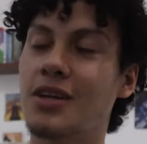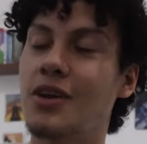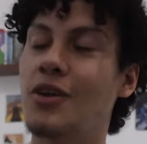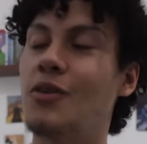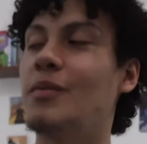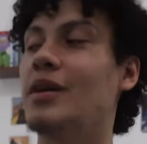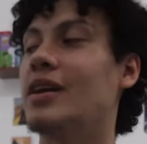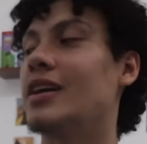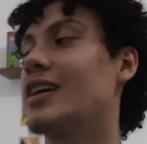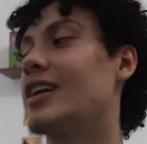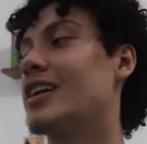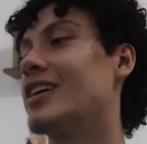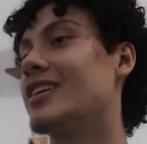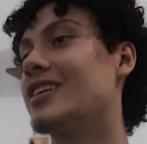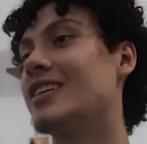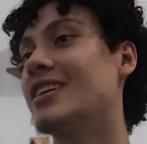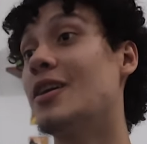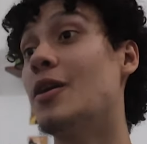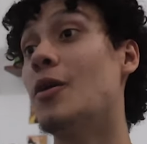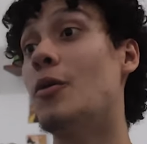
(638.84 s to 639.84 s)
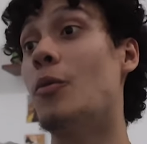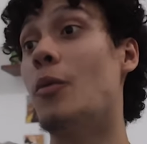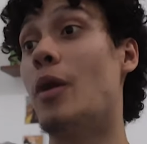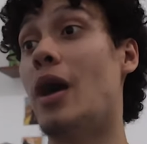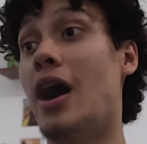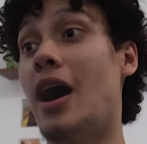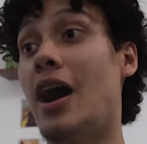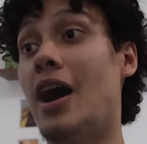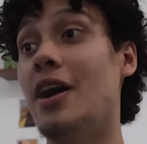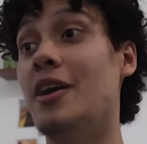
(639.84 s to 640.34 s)
Oh my god.
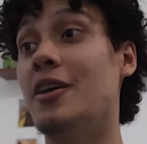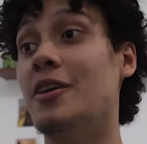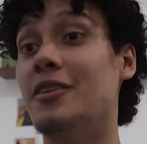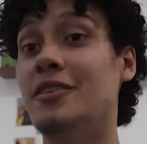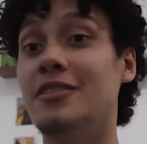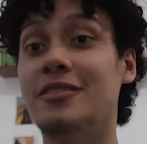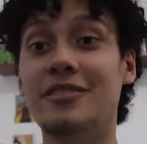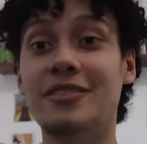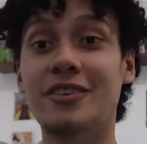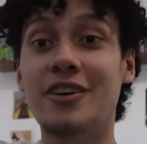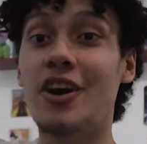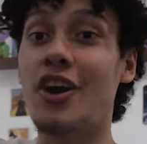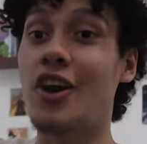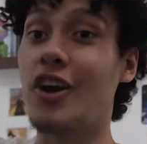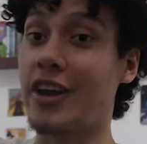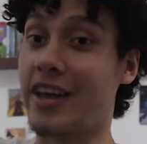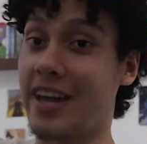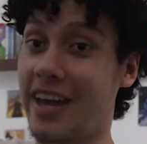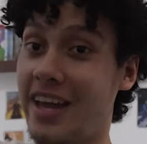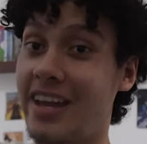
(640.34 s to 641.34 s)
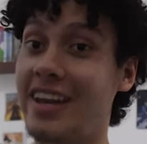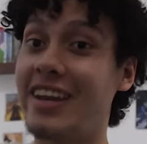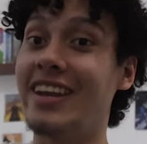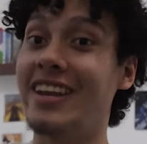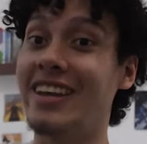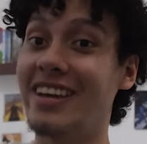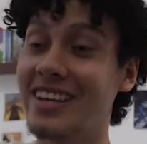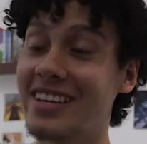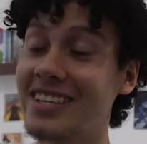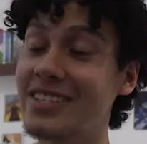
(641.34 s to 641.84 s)
Wow. Okay,
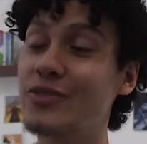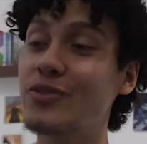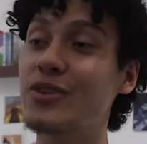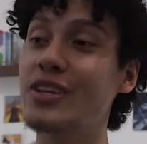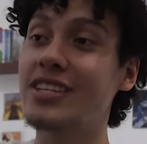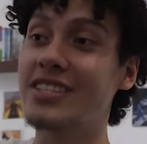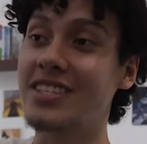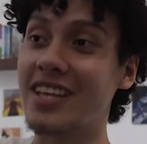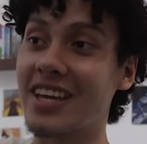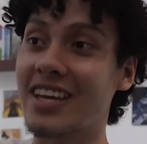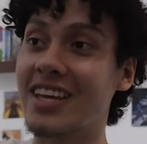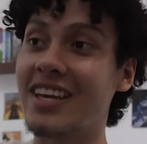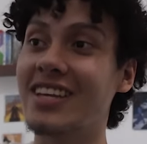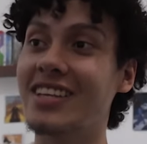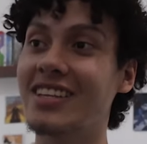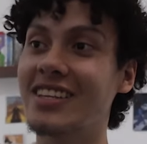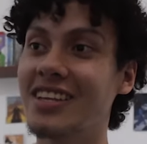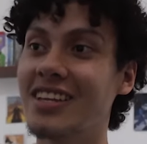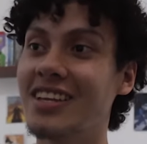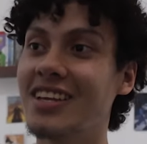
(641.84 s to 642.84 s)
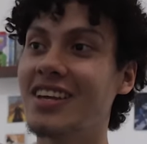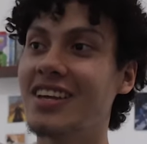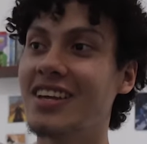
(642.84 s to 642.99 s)
Nick is really taking.